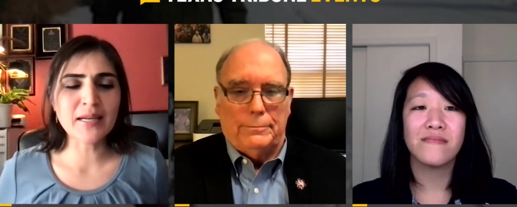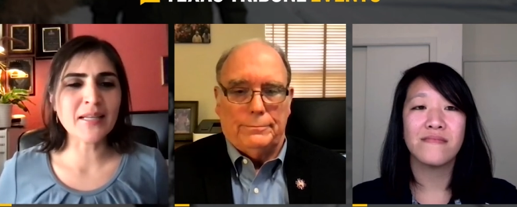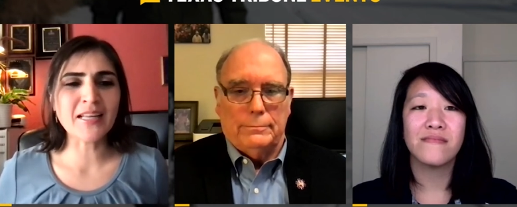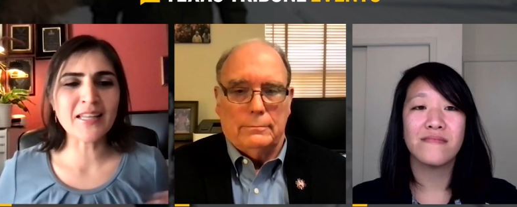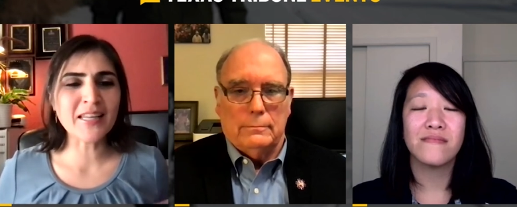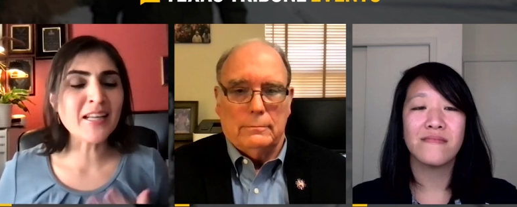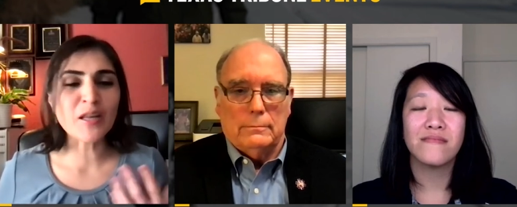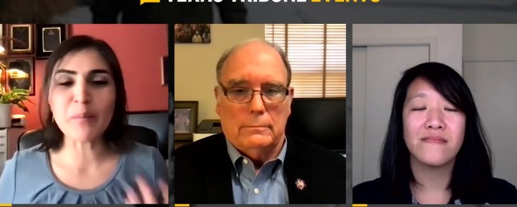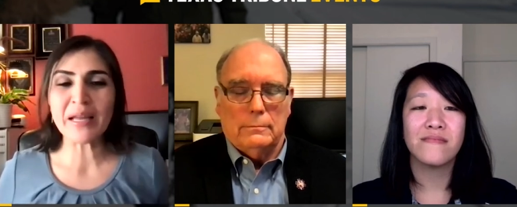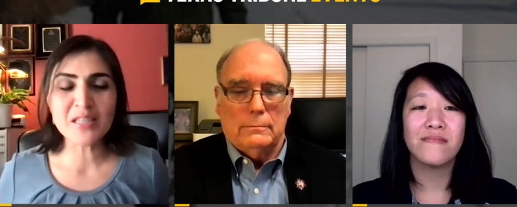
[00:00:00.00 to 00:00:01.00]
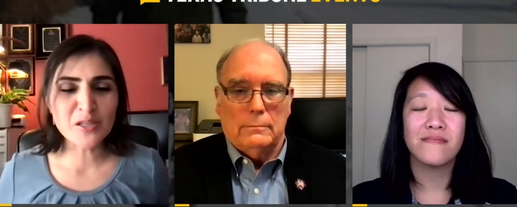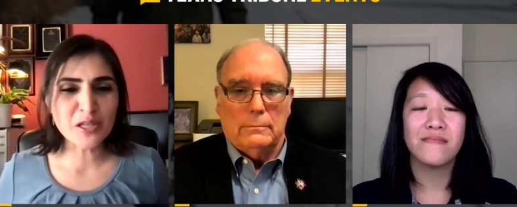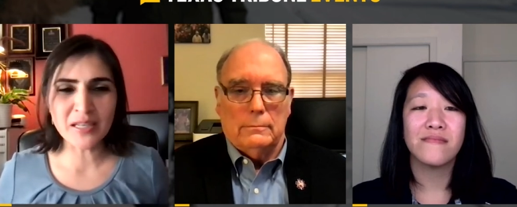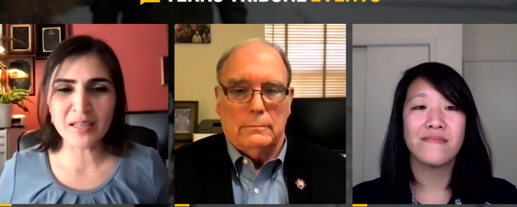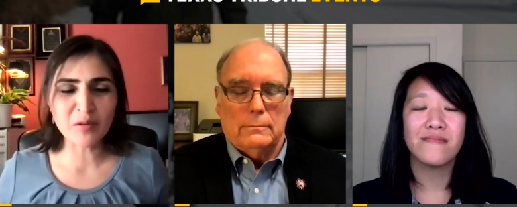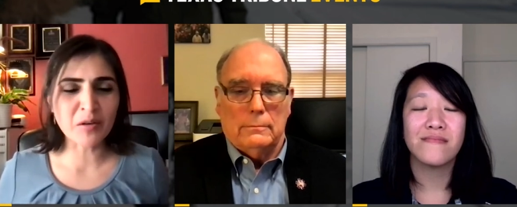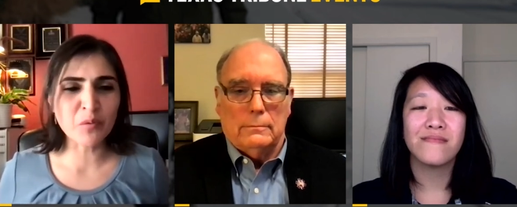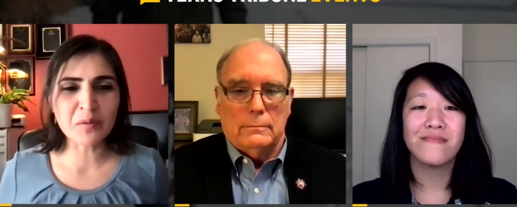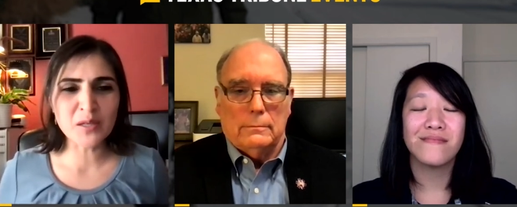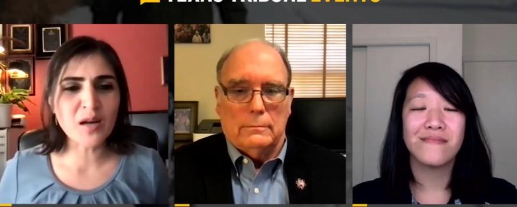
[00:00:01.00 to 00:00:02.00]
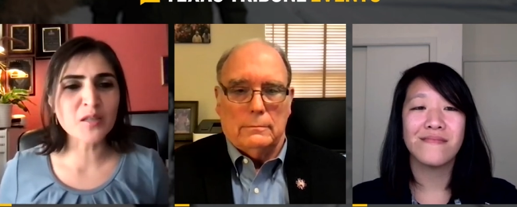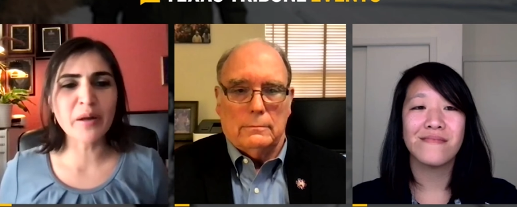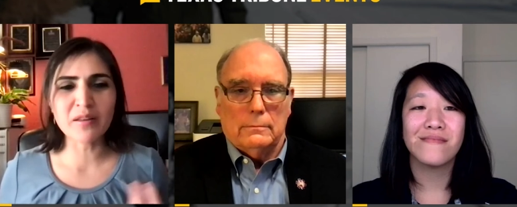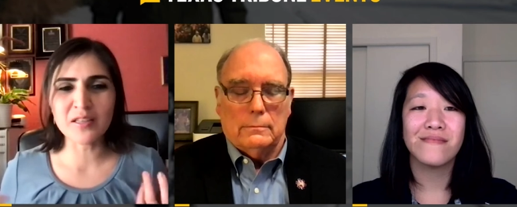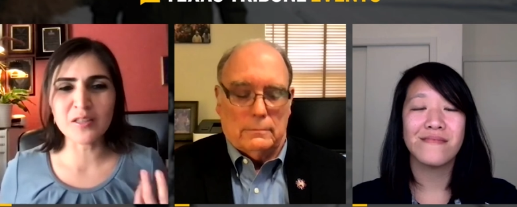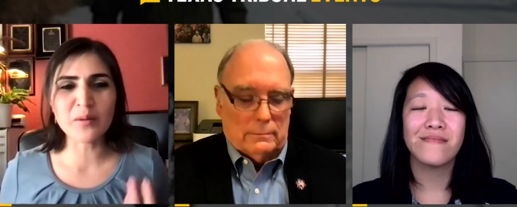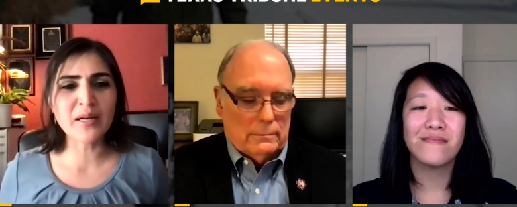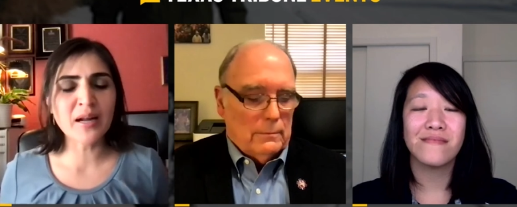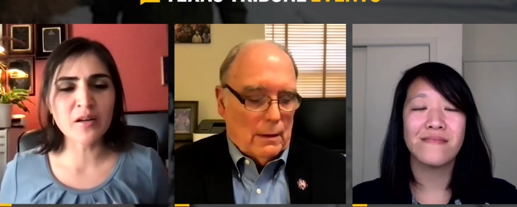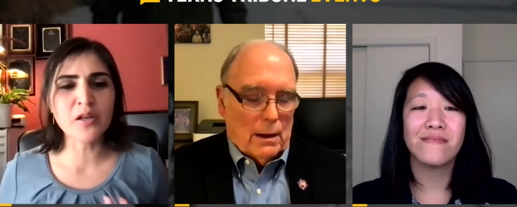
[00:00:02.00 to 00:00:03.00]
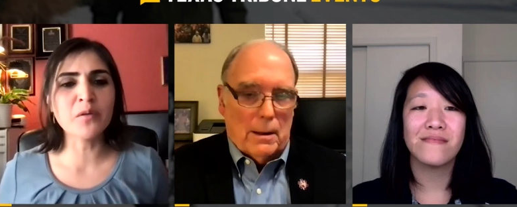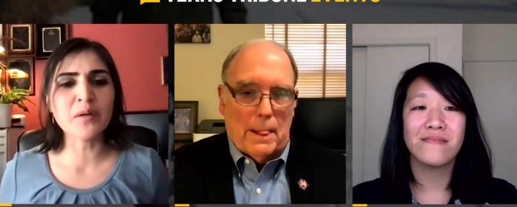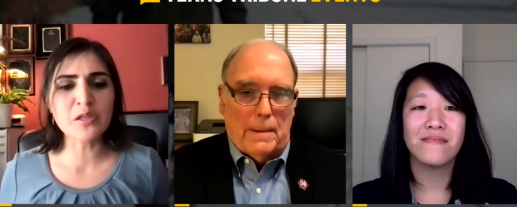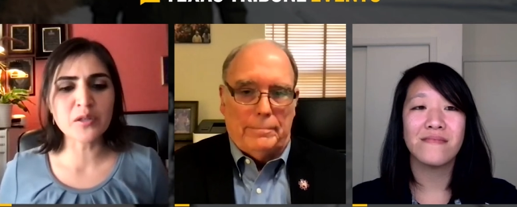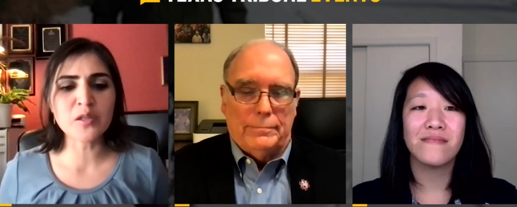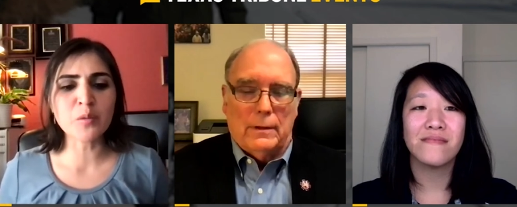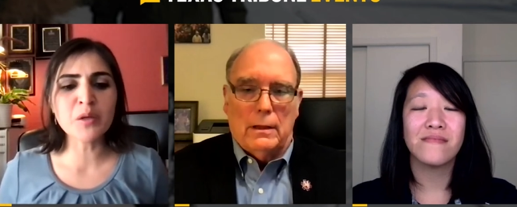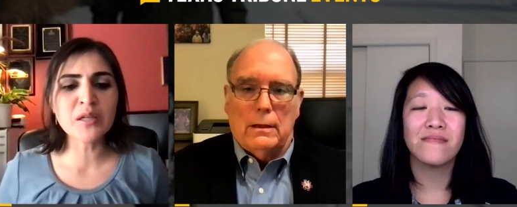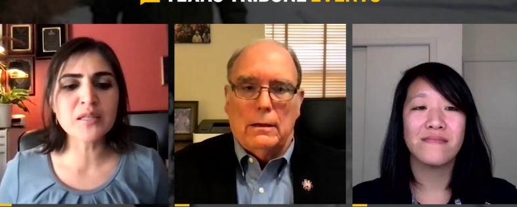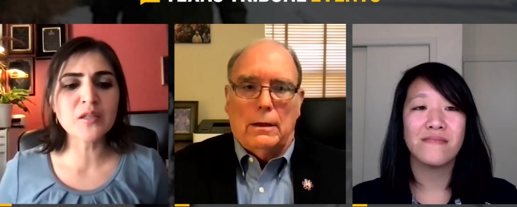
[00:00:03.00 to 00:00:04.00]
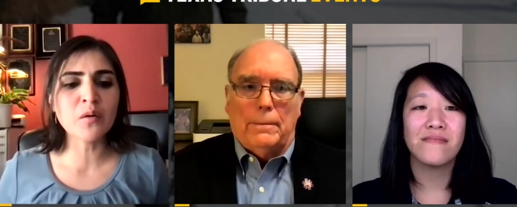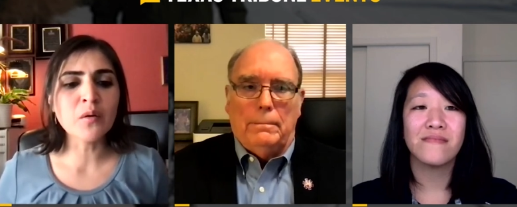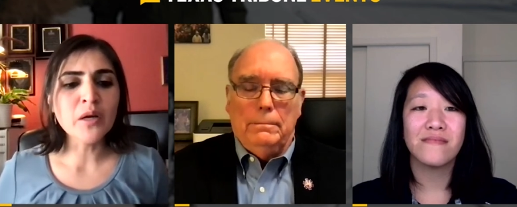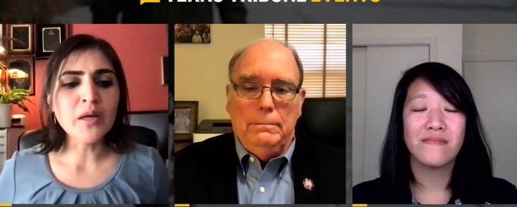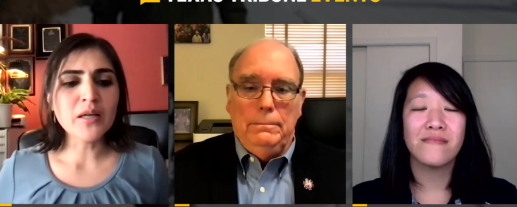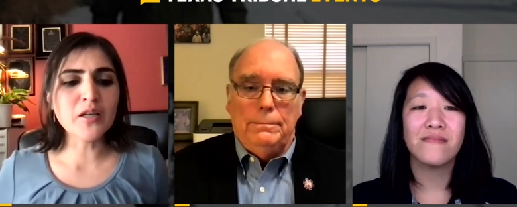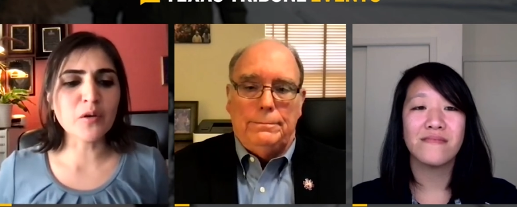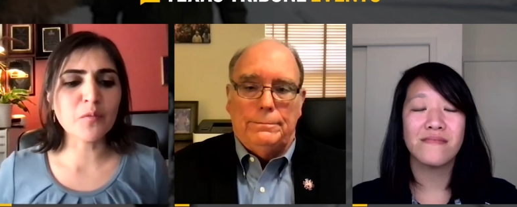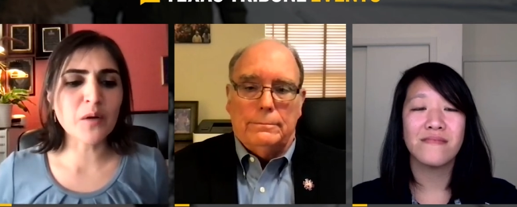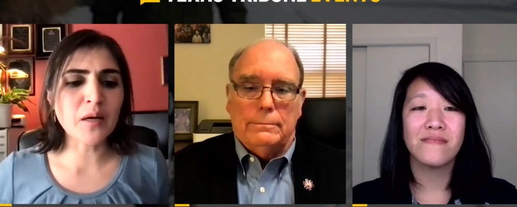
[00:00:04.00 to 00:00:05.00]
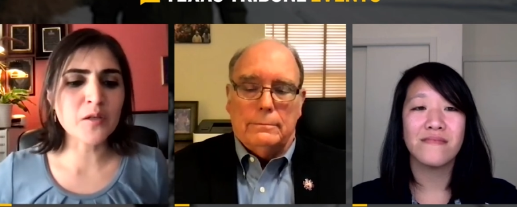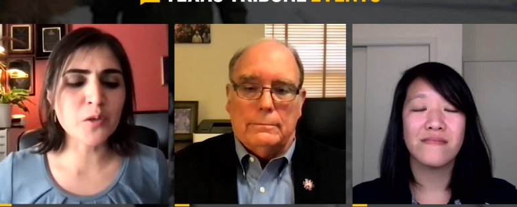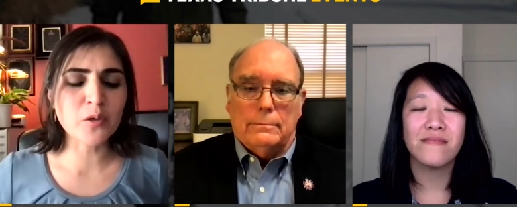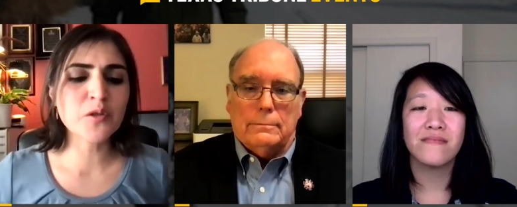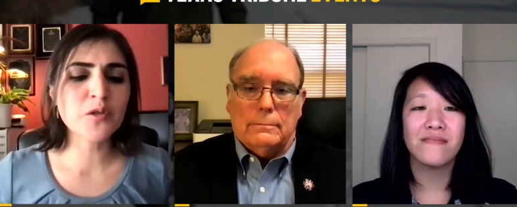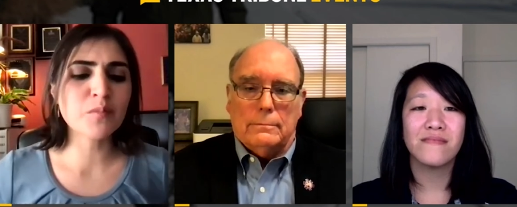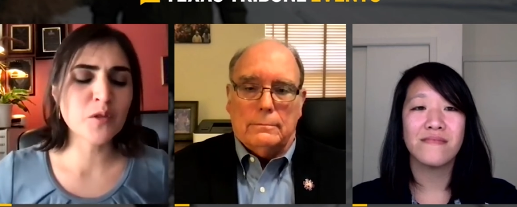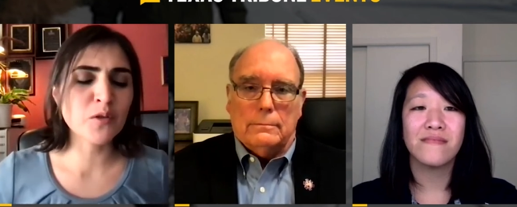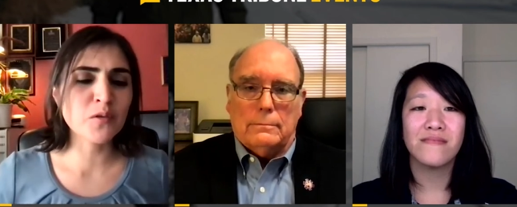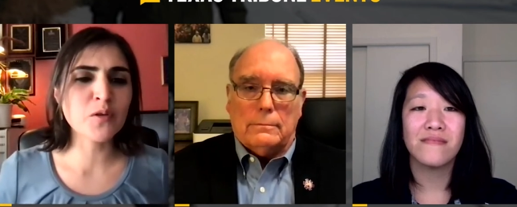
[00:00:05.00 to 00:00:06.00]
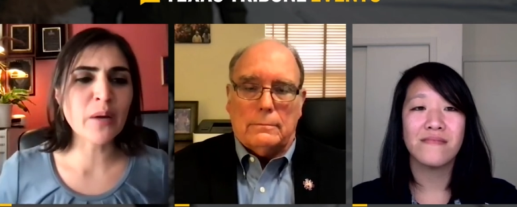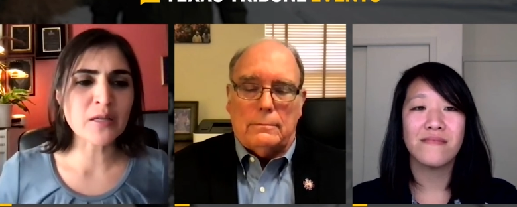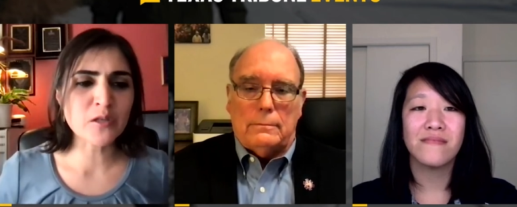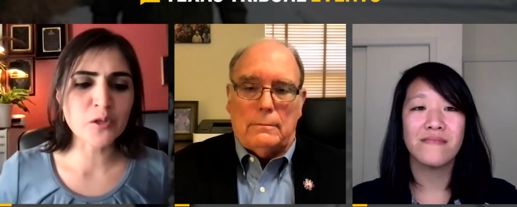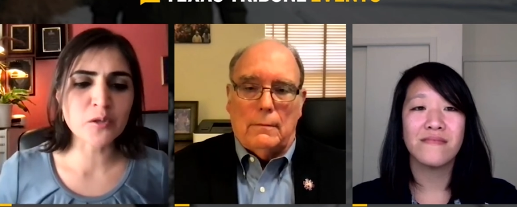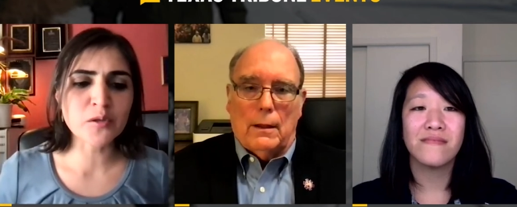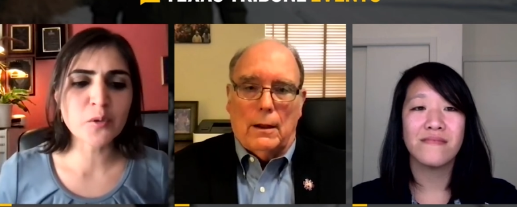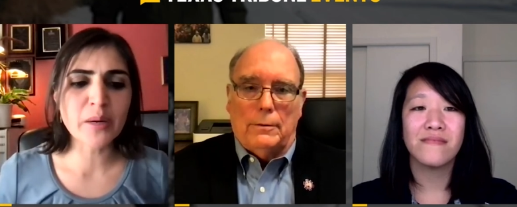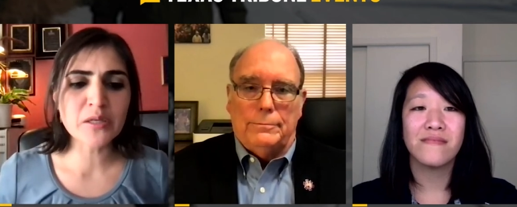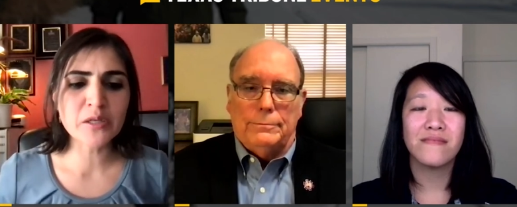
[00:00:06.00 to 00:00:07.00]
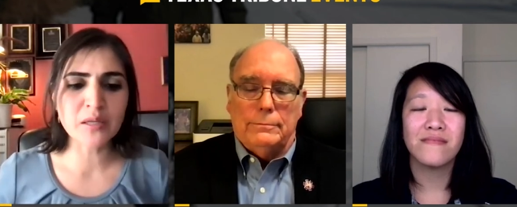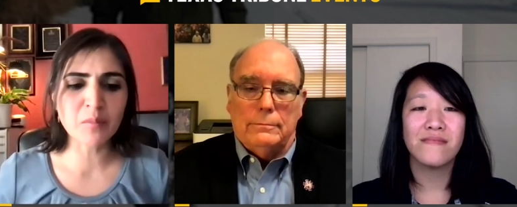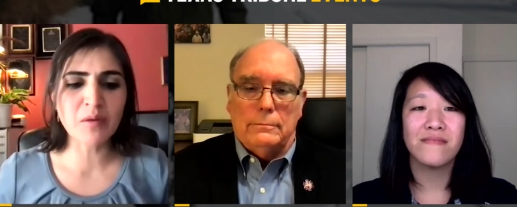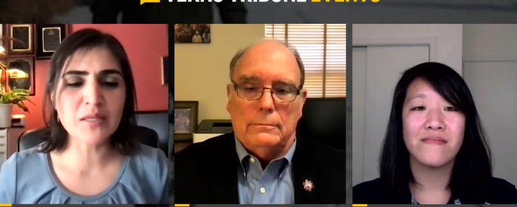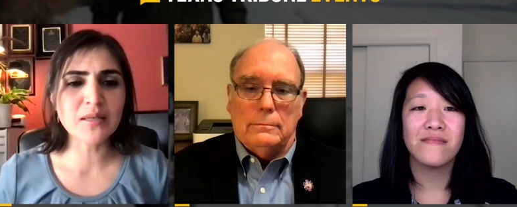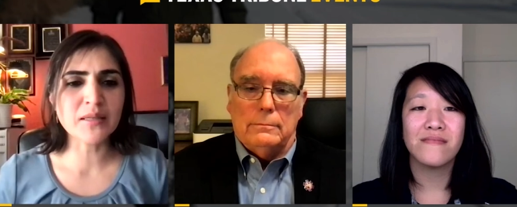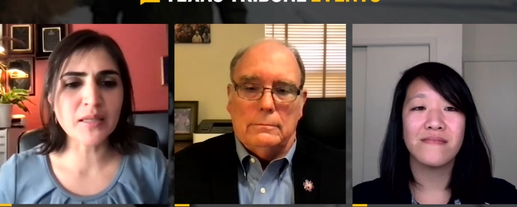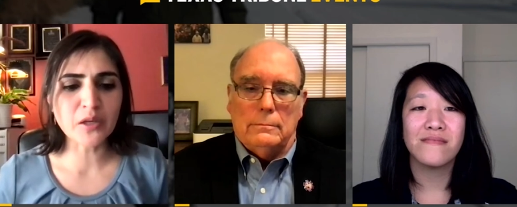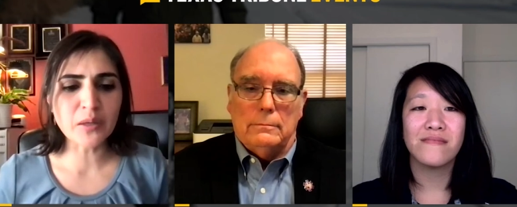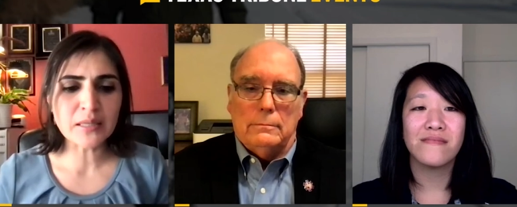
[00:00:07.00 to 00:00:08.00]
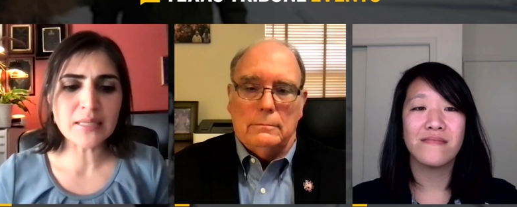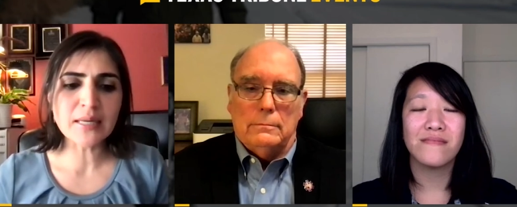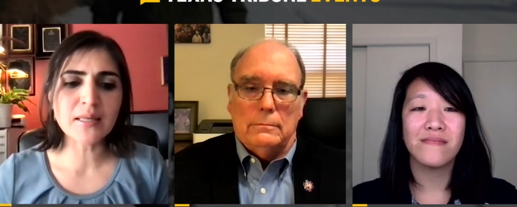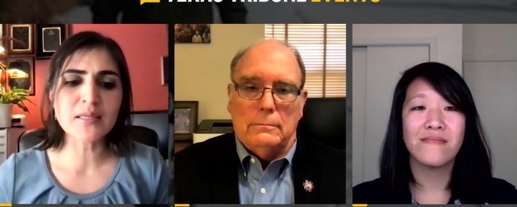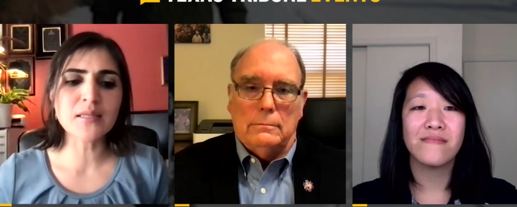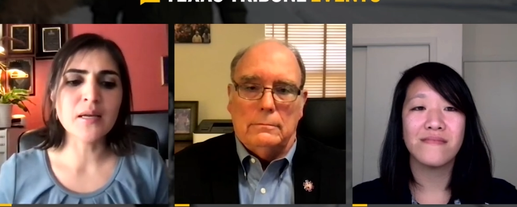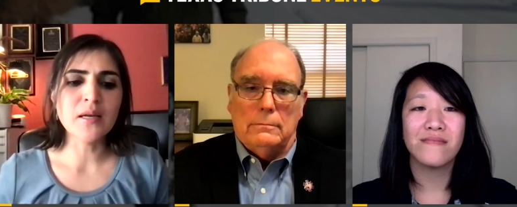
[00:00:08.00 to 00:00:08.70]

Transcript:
Speaker 1: And I think the messaging, and, and we've talked about this, right? How do you reach this community? So, you know, uh, George, to to answer George's question, and maybe Selena, you can take this.